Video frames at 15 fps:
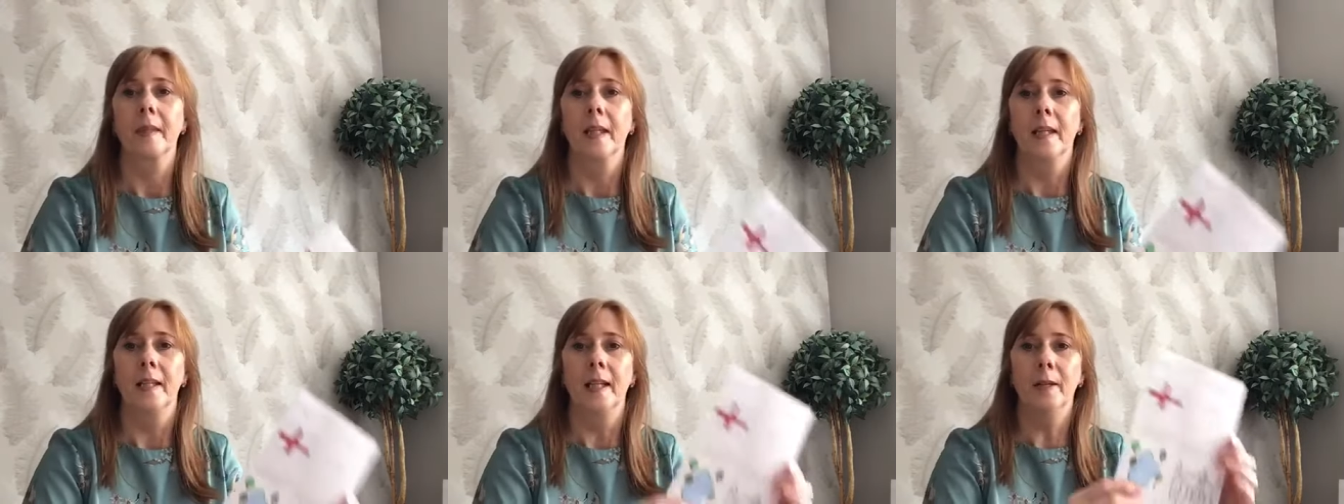
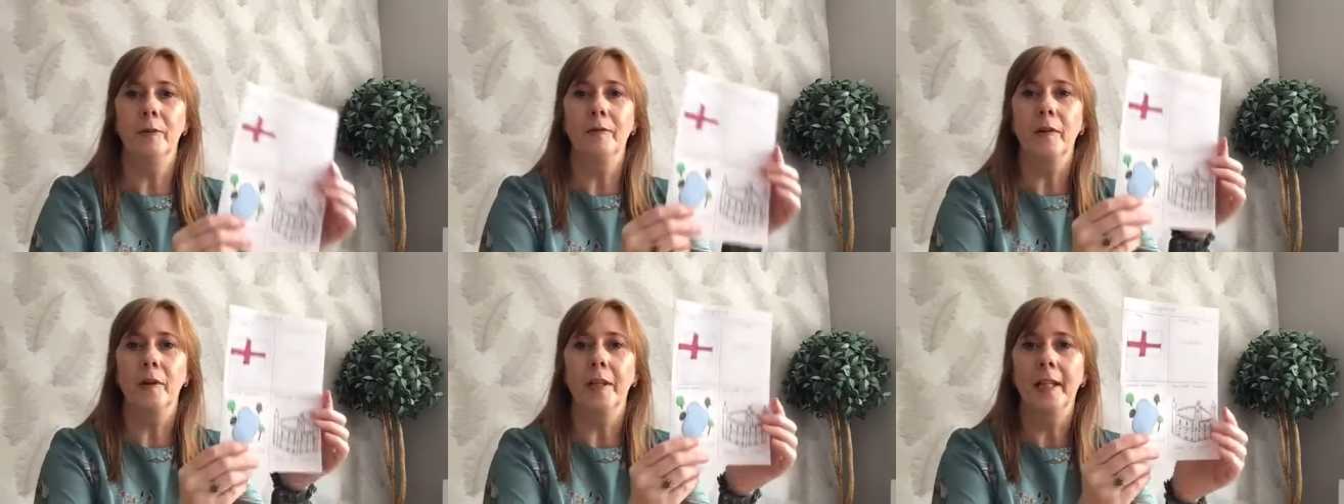Now I've
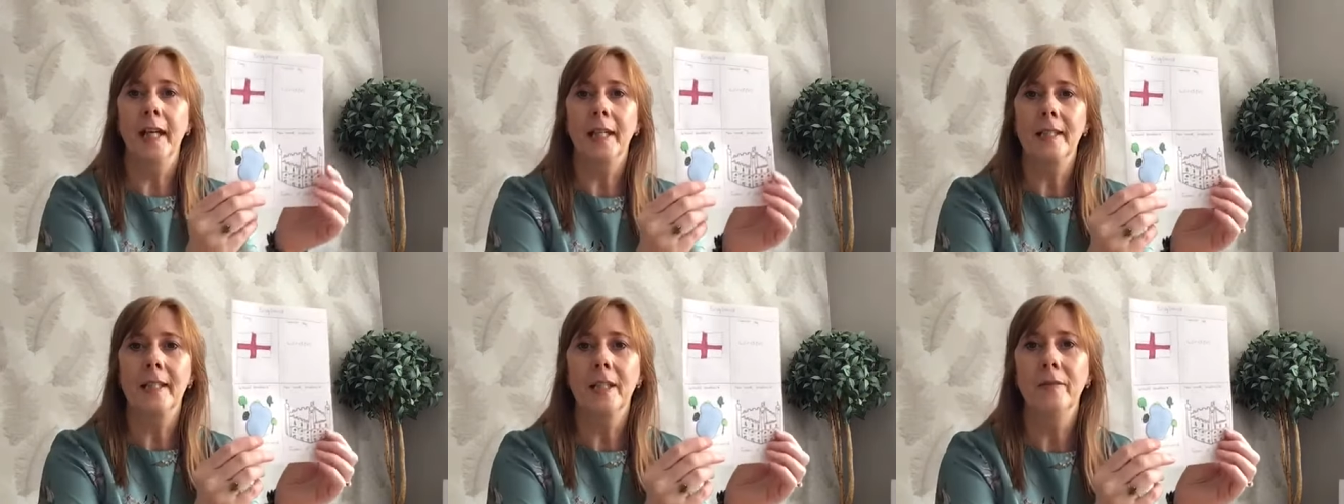got an
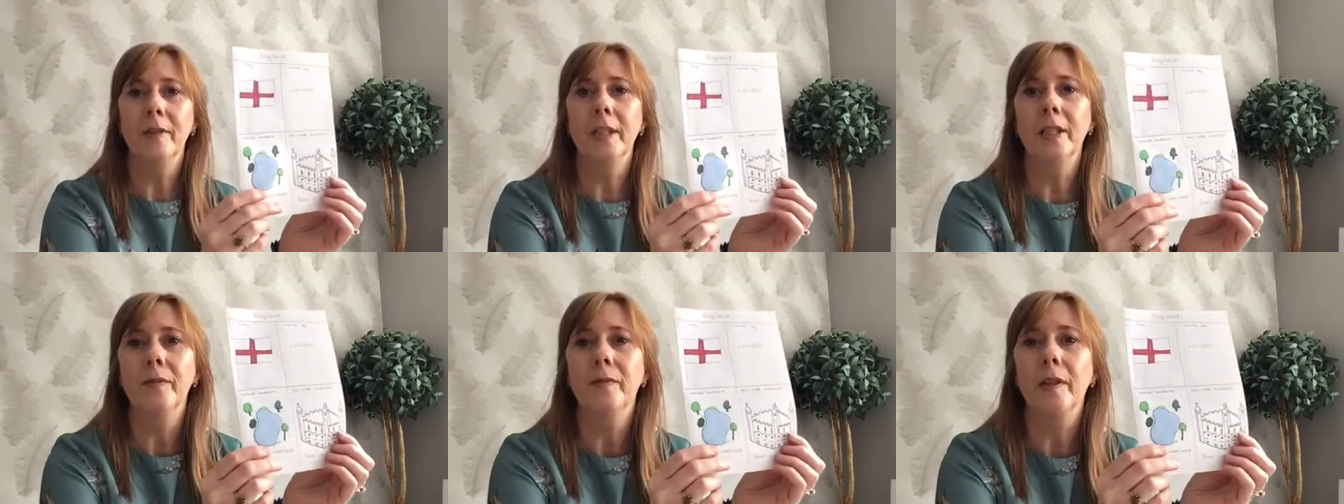
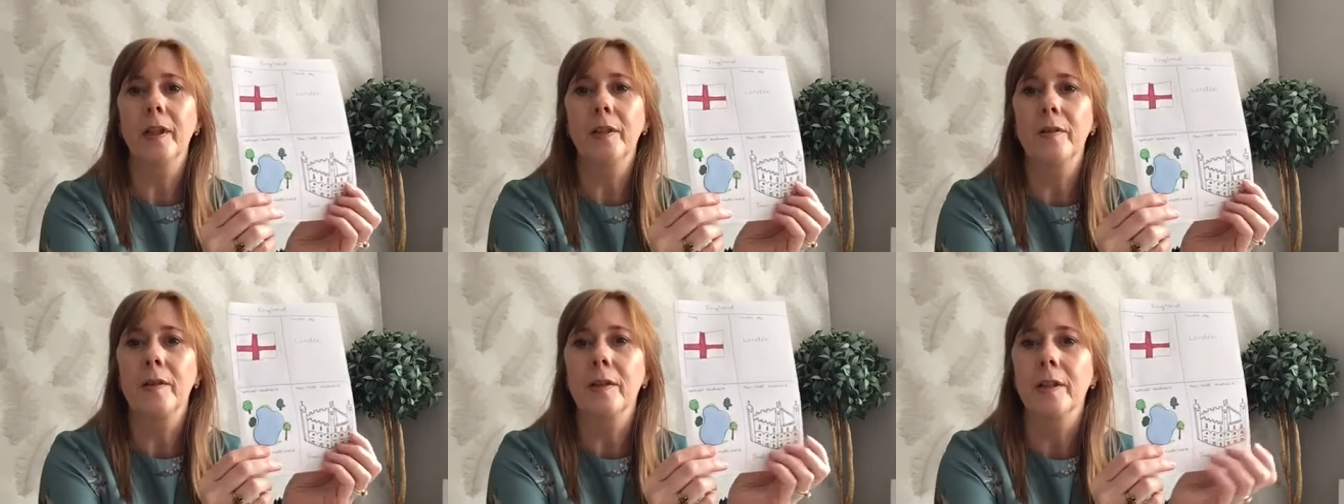activity for you
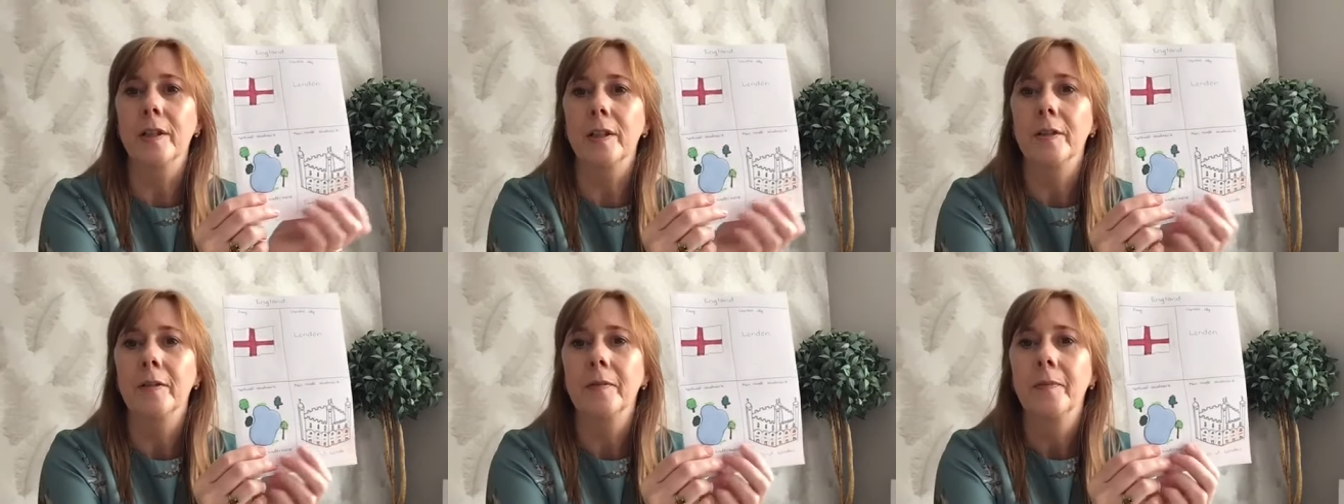to
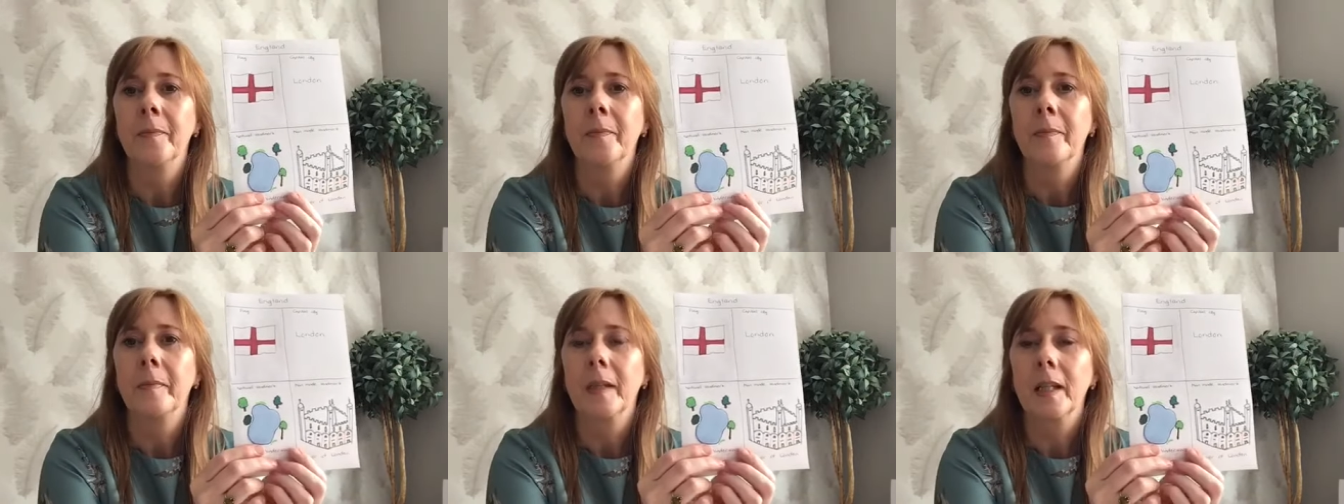do.
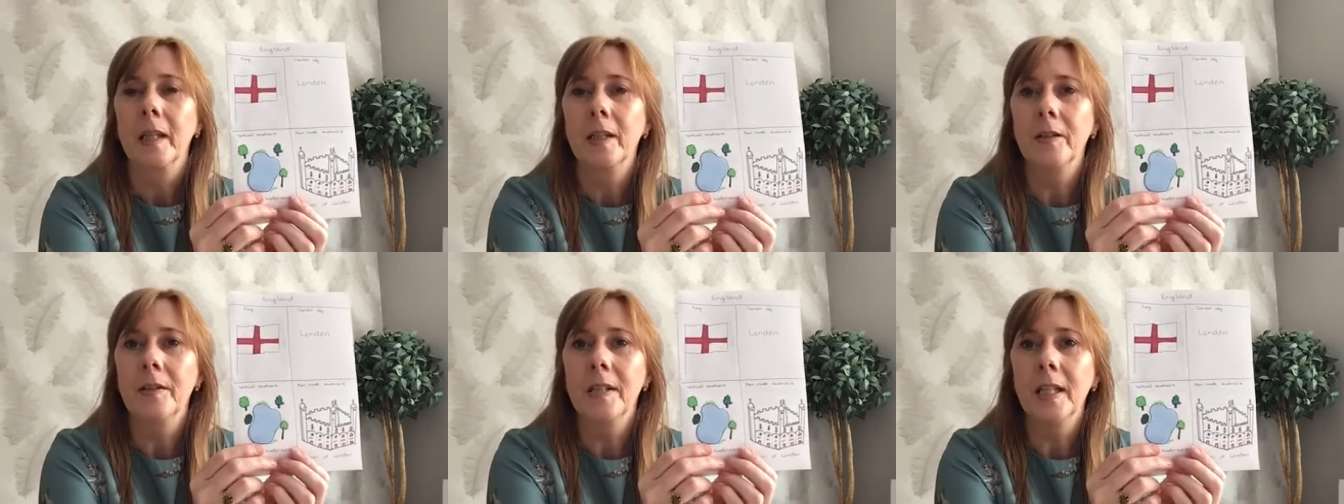Can
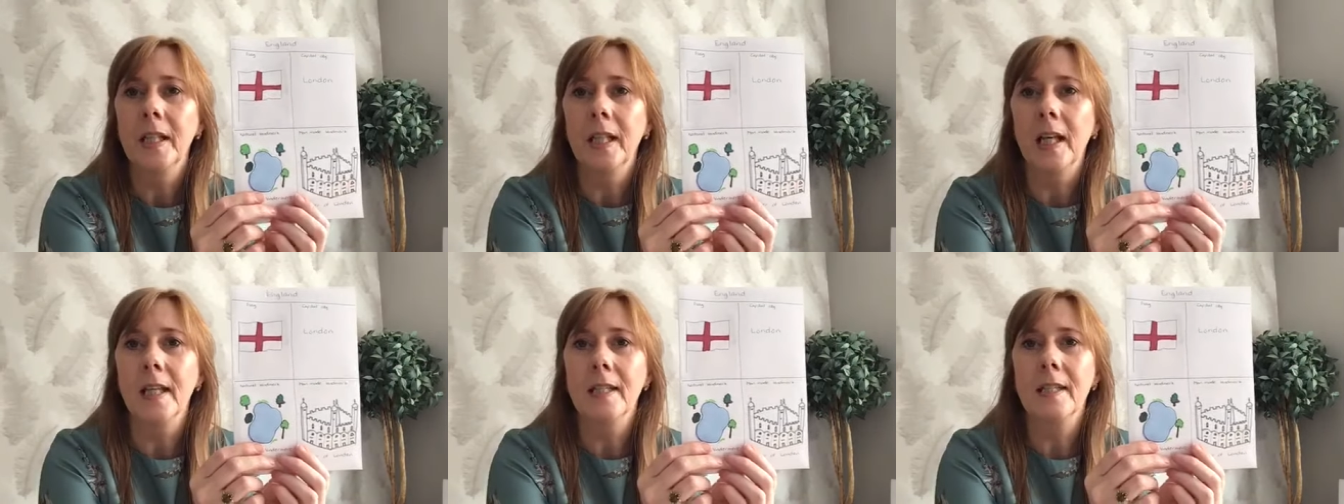you see
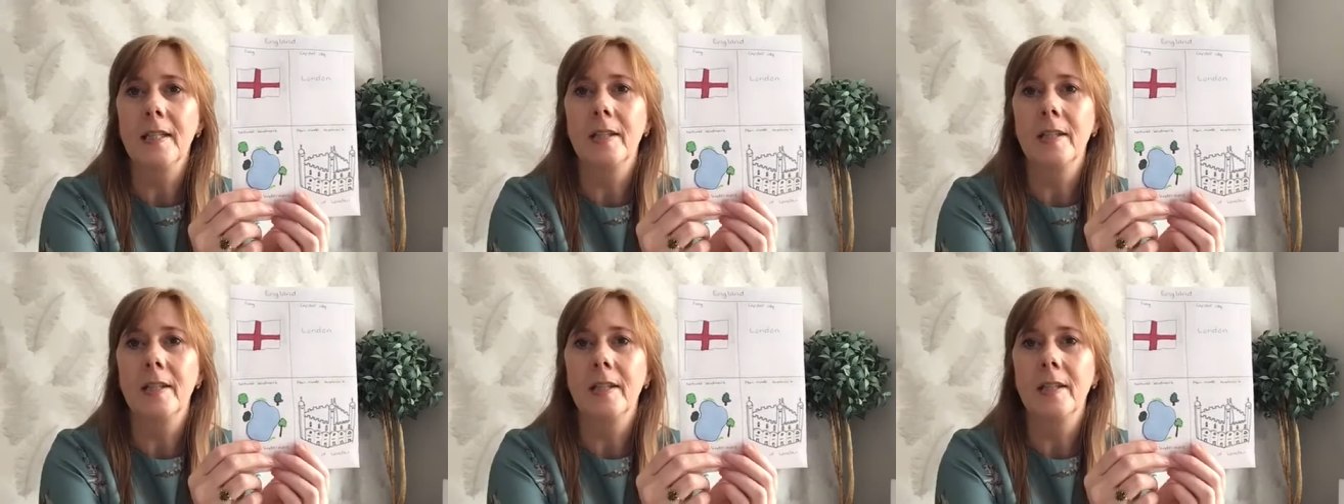this?